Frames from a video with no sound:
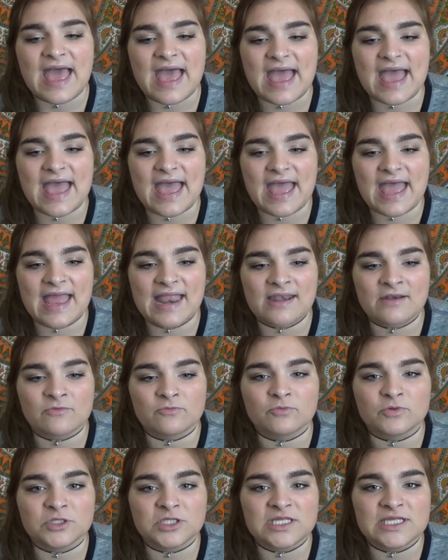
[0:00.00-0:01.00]
and
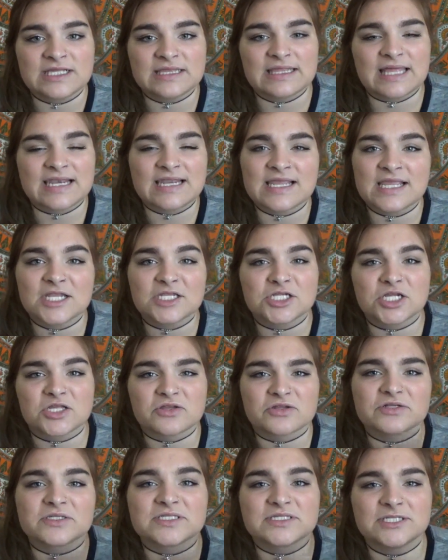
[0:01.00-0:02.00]
really letting each
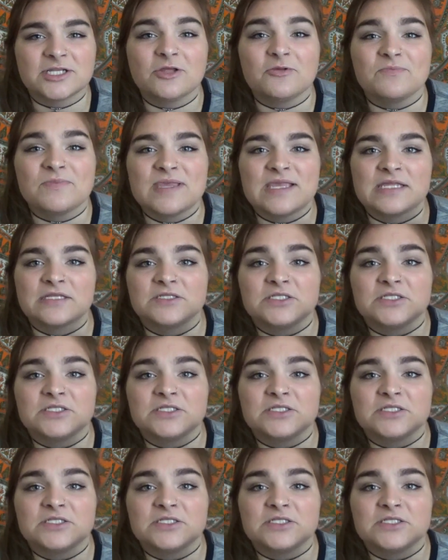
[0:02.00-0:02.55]
other still be